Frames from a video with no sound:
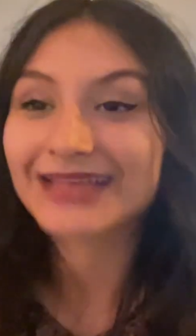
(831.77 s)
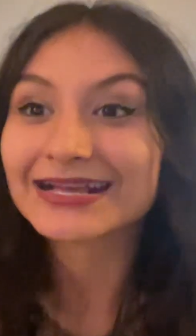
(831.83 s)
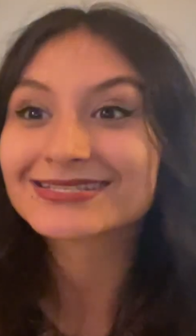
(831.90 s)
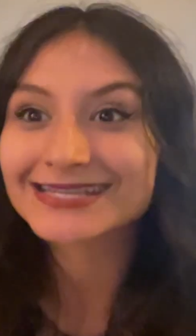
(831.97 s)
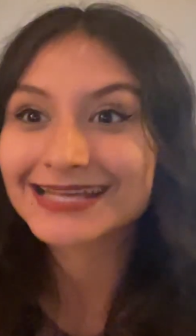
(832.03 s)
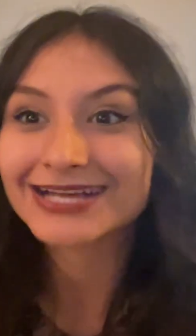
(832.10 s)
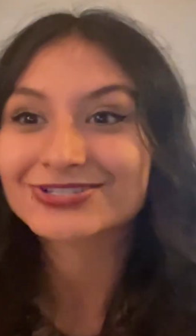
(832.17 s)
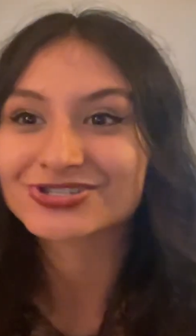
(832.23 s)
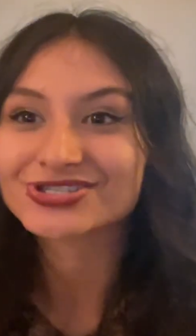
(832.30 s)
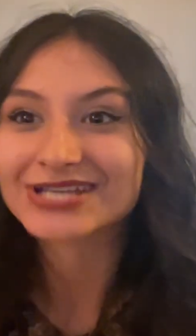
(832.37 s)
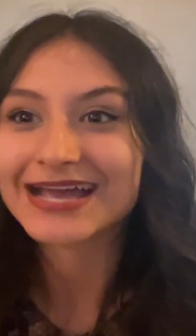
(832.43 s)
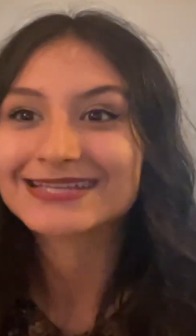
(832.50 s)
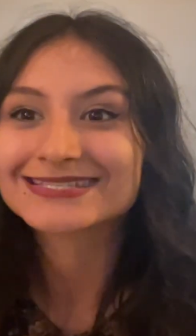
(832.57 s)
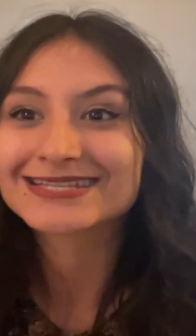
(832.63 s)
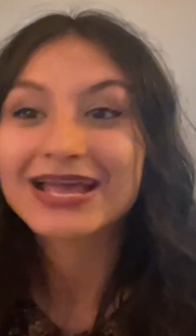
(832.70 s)
the
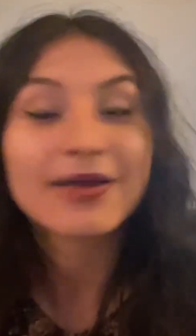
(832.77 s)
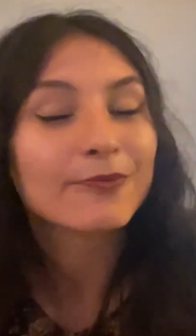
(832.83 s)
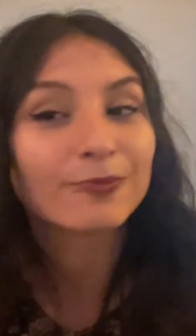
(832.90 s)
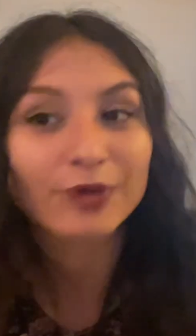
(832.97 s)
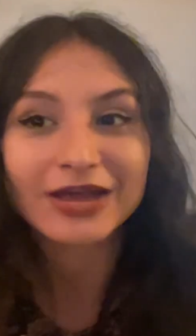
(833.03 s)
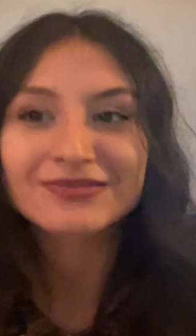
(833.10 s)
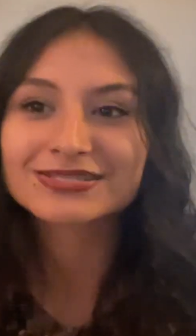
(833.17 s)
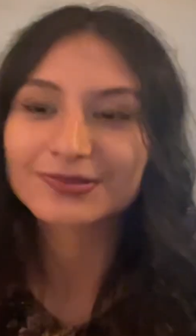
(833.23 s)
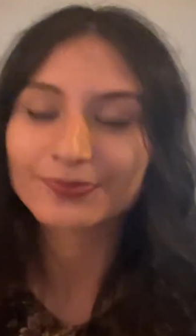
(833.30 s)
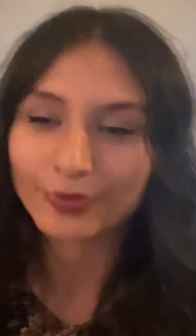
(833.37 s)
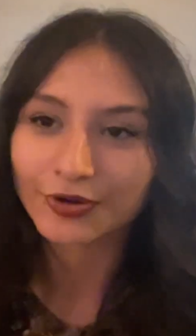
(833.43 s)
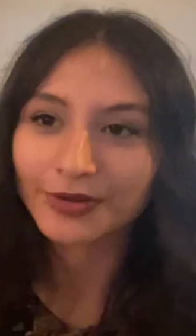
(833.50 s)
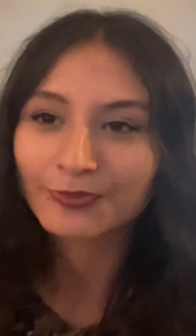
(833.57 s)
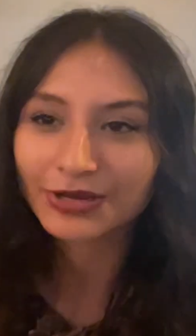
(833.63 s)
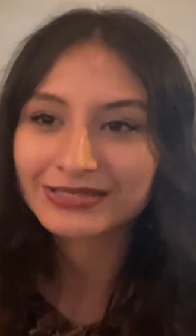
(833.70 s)
exercise. Breath
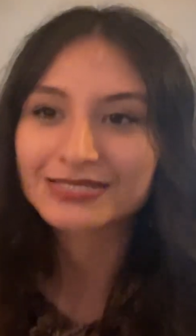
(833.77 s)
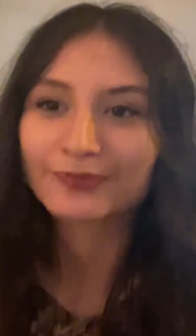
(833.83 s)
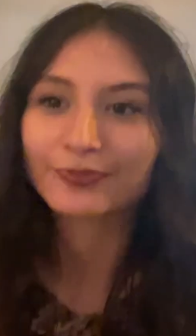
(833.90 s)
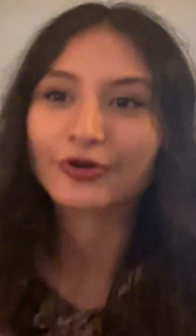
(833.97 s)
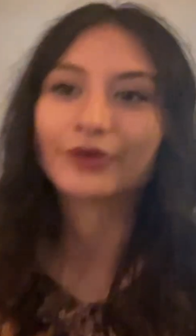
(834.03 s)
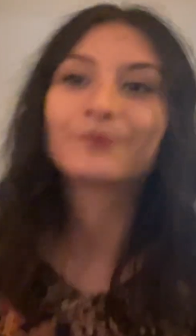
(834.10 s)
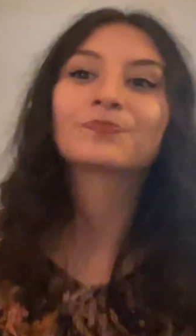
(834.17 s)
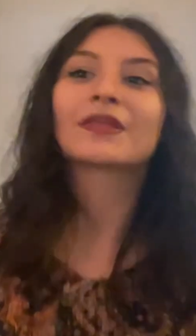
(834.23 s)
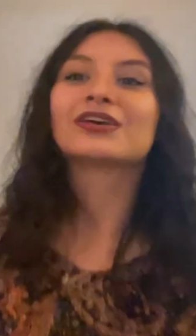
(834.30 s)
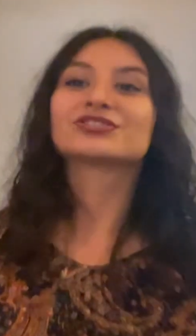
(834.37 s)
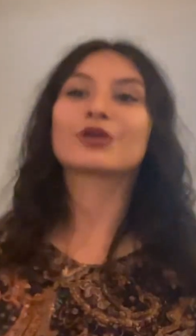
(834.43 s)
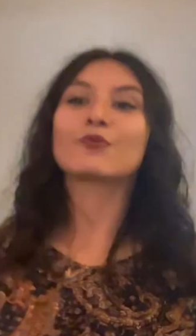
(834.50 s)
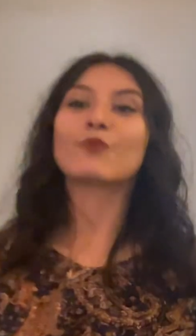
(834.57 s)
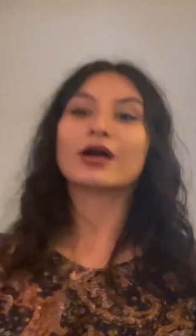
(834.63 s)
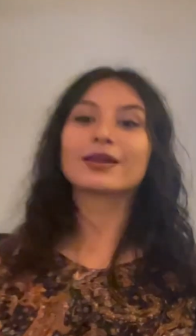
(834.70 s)
support, breath support. So
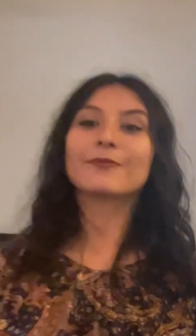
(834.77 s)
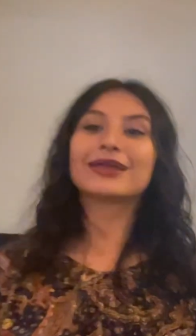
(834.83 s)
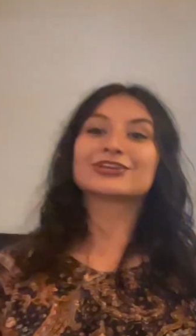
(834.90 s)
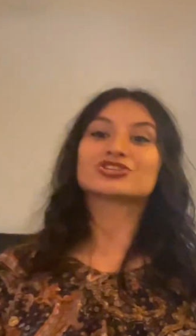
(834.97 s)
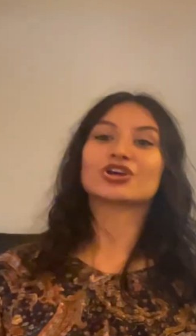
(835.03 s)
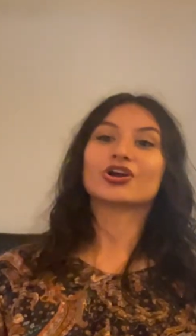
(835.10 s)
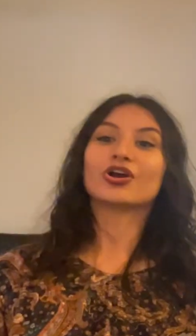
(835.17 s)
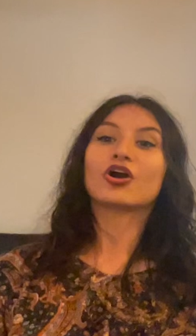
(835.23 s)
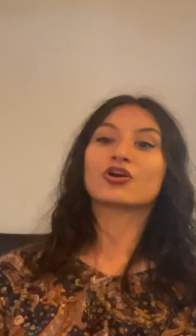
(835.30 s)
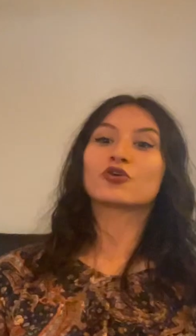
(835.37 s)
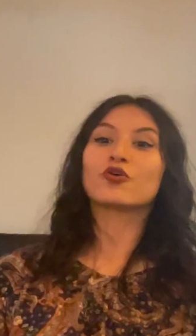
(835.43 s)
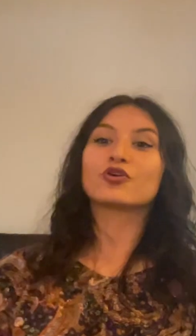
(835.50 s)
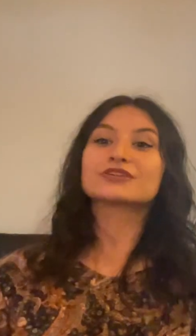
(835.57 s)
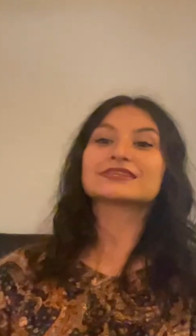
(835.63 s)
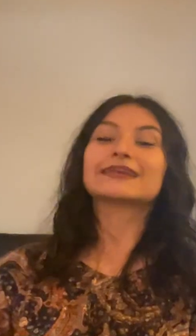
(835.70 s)
you want to make sure our
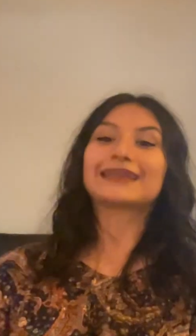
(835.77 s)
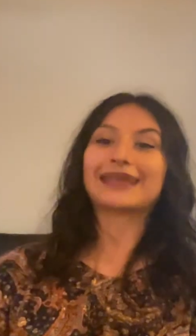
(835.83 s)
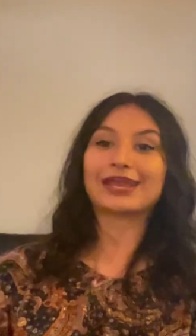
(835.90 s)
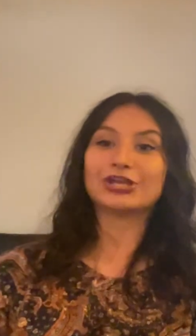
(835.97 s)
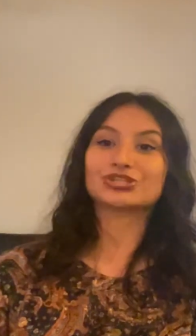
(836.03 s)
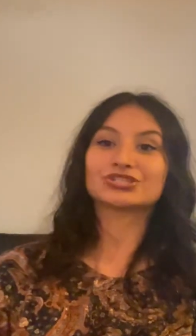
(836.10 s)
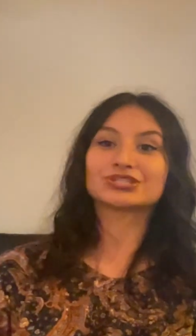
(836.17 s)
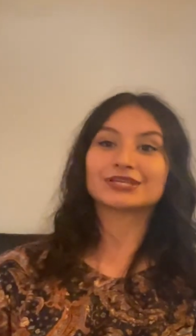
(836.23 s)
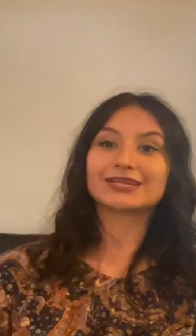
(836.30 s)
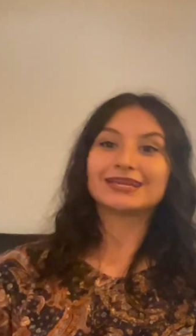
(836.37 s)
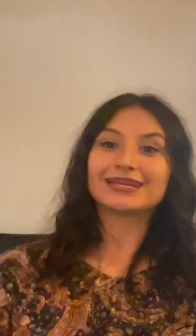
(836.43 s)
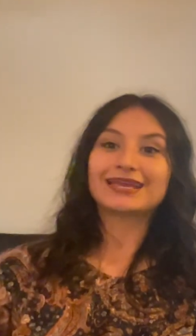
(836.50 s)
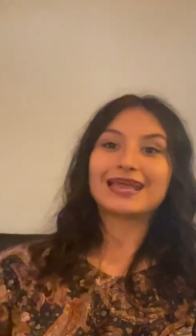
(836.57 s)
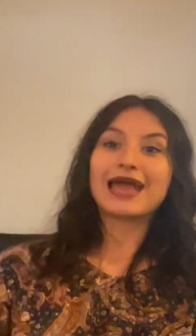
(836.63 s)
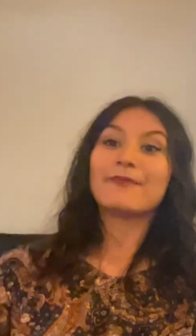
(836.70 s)
core is engaged.
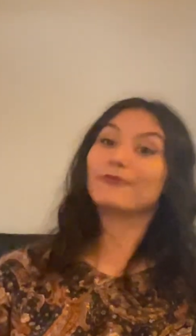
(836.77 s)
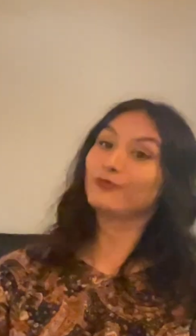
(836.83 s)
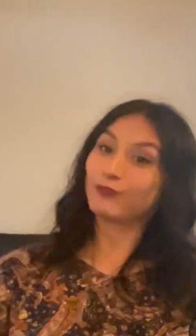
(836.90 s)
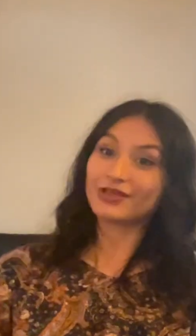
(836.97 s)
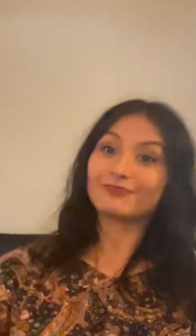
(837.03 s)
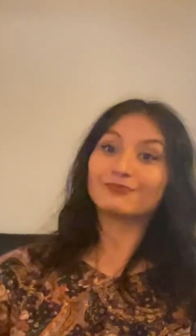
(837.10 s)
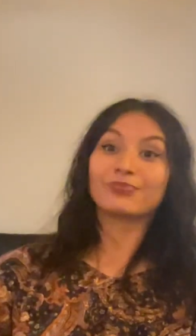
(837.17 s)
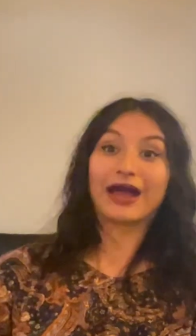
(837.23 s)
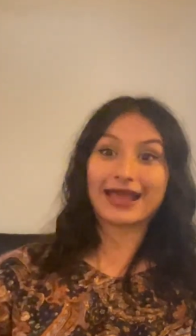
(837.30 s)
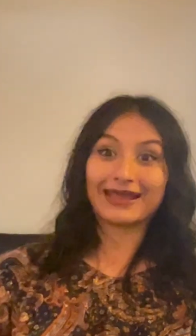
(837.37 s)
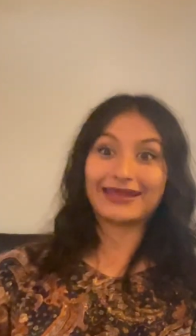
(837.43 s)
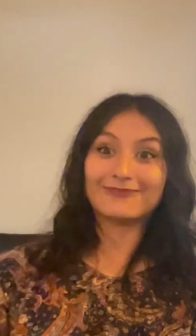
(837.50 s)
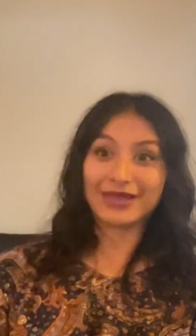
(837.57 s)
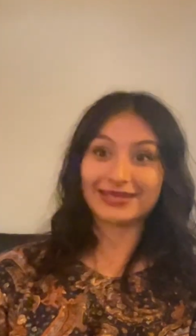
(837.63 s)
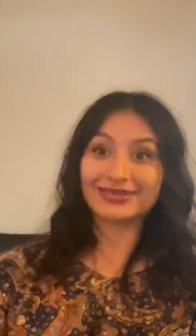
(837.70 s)
And
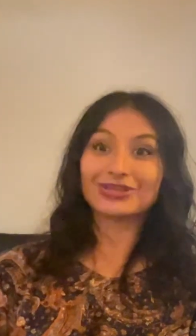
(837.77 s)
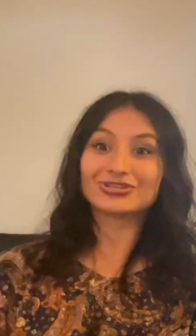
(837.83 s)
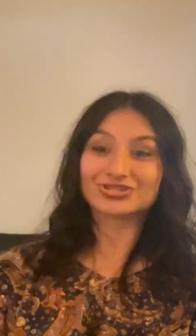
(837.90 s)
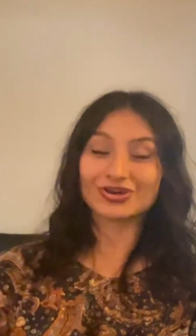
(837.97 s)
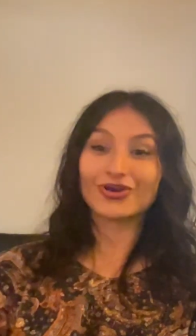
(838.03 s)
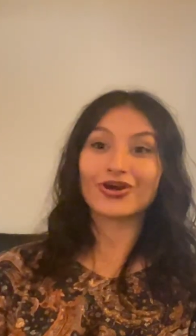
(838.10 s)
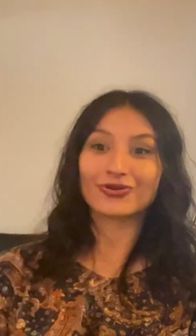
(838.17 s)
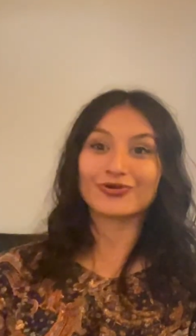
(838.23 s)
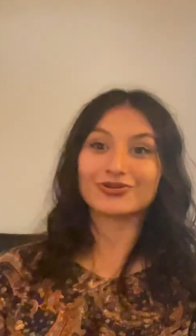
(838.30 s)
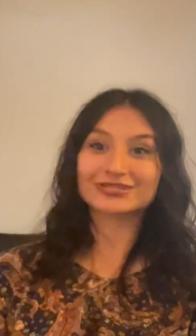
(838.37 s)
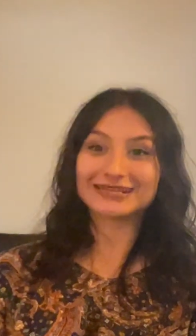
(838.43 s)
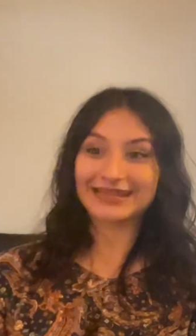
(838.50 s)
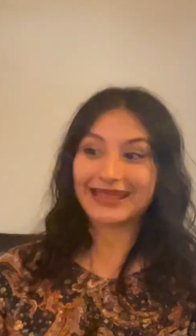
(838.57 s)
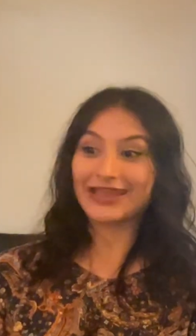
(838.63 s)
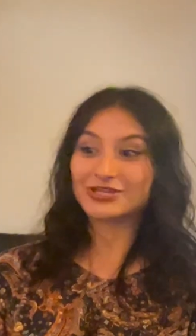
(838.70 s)
by making sure our core is
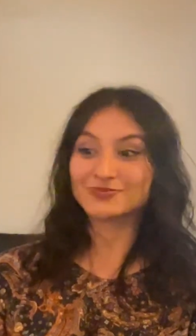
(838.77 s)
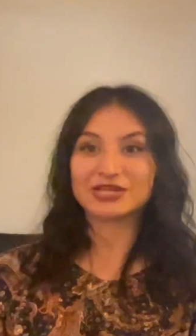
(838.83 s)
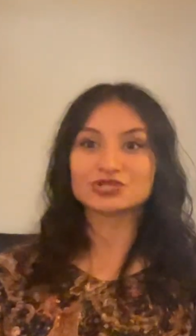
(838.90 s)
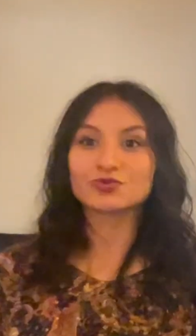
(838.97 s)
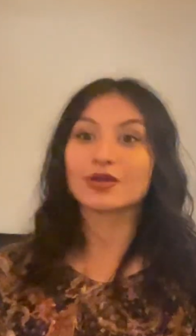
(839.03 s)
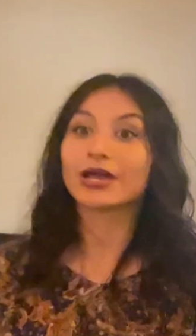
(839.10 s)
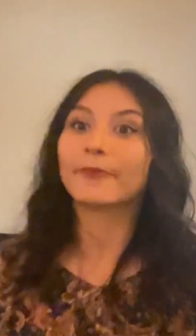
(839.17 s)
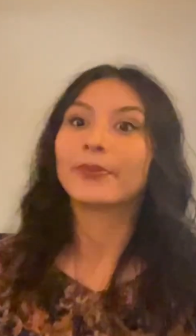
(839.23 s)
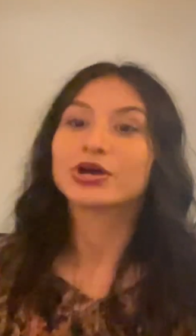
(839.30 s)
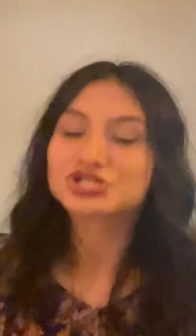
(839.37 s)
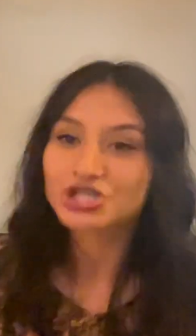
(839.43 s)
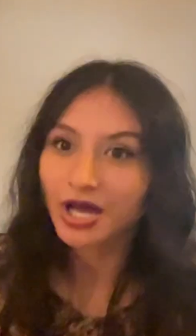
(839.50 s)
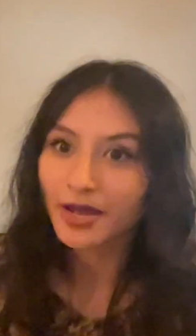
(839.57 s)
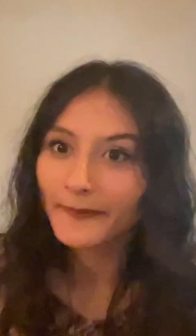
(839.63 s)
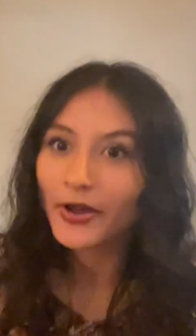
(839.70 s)
engaged, by doing a
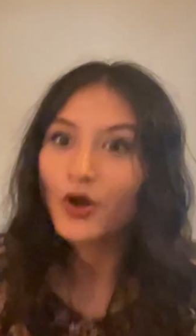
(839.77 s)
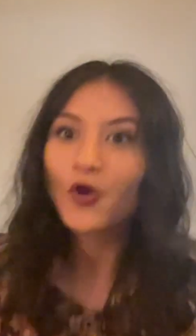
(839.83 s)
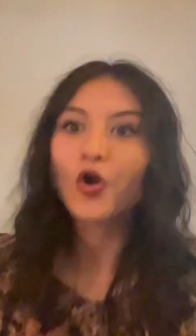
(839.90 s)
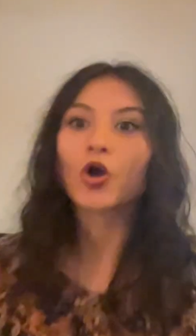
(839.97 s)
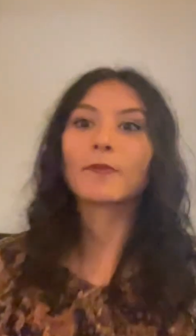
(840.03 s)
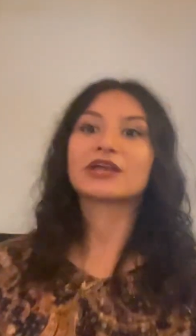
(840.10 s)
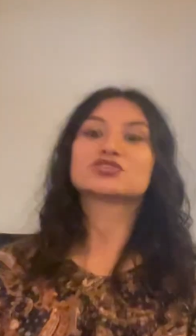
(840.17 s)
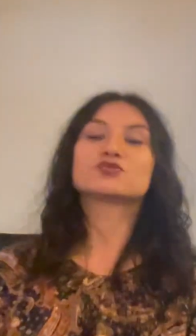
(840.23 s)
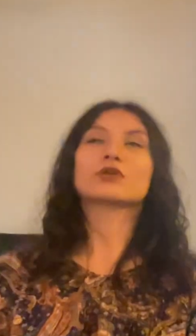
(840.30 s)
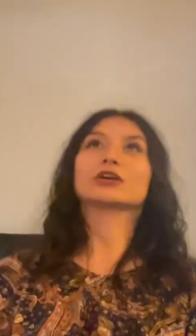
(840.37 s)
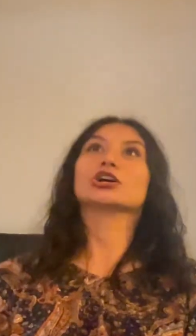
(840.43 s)
push-up, or by doing a